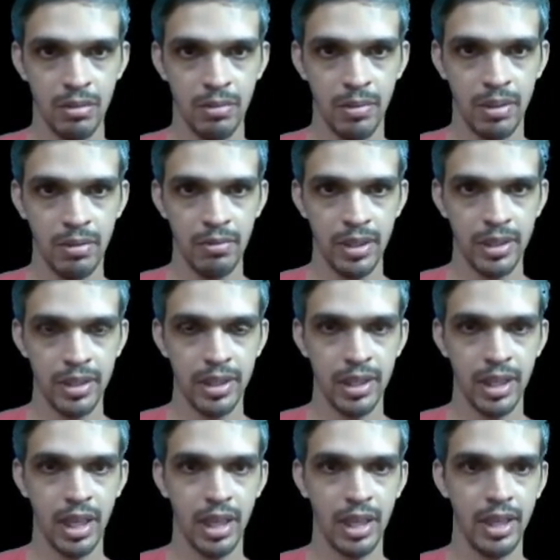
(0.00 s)
So we will be
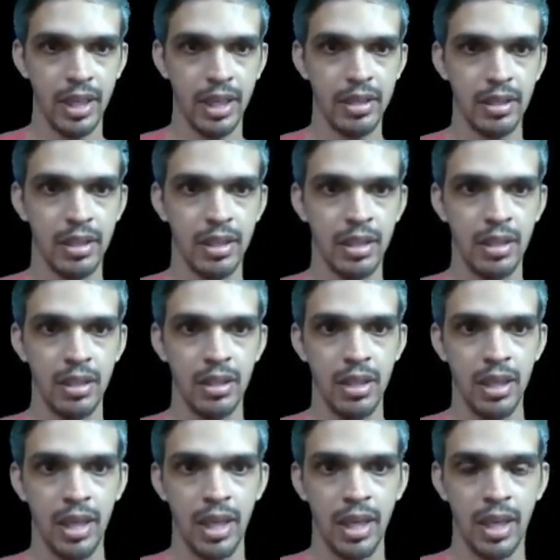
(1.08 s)
fixing r here.
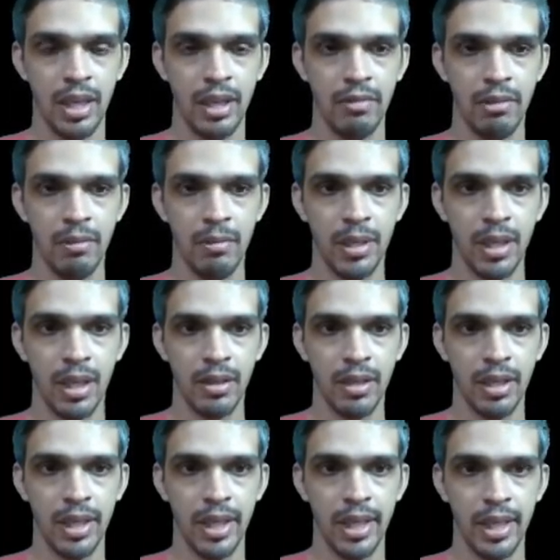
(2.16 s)
Again we will be
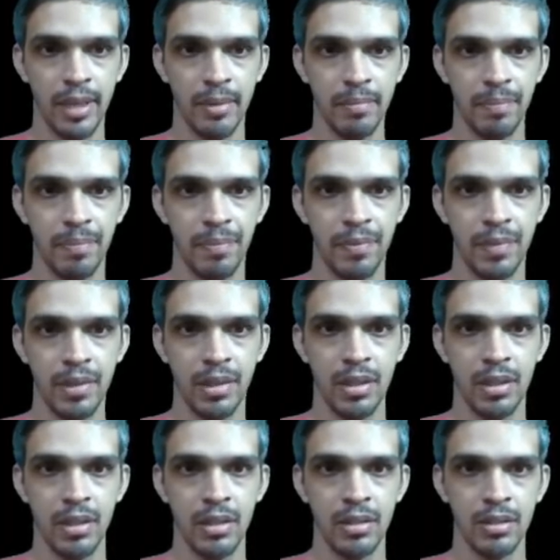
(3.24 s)
calculating m.
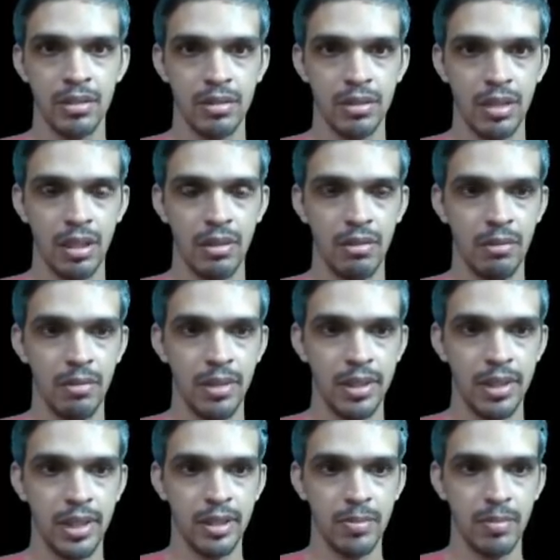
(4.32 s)
So that
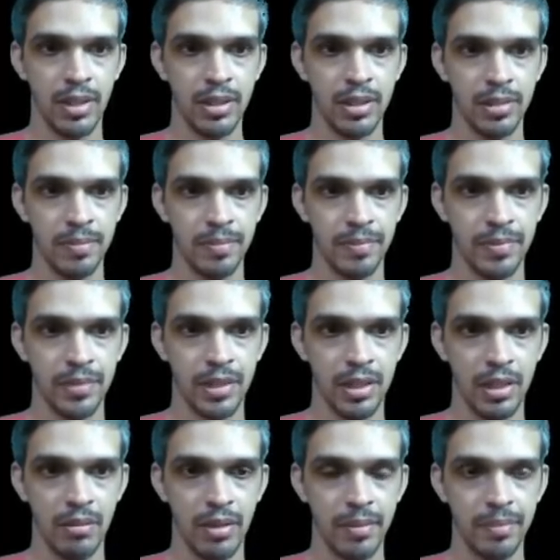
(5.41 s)
will be 6 plus
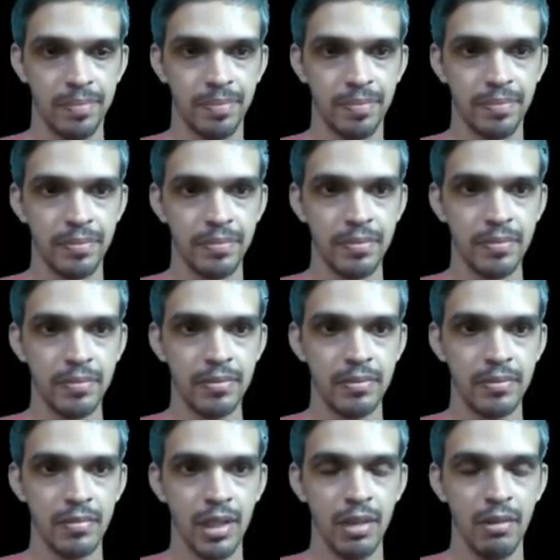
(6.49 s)
7
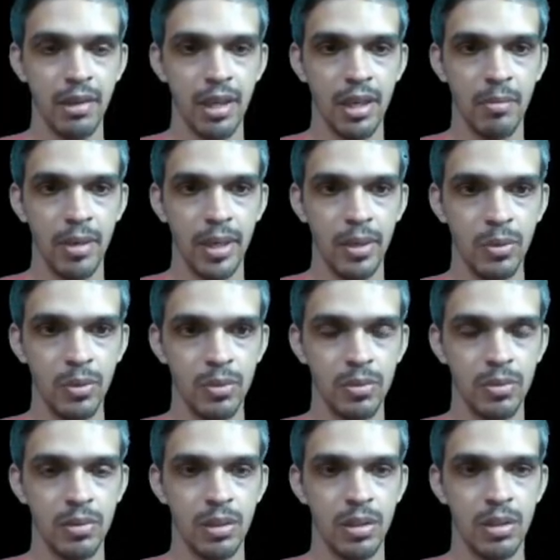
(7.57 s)
divided by
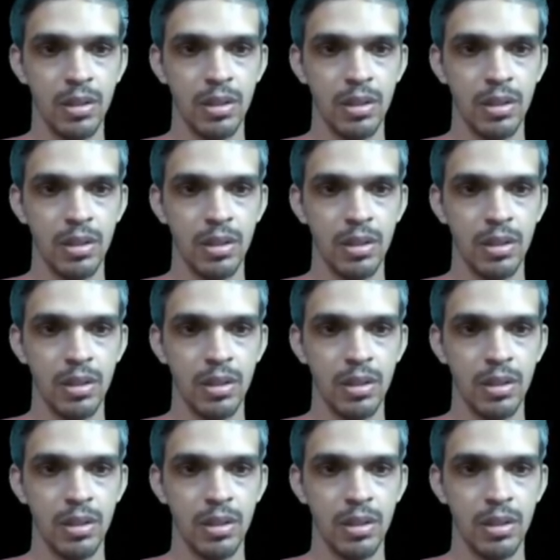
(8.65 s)
2.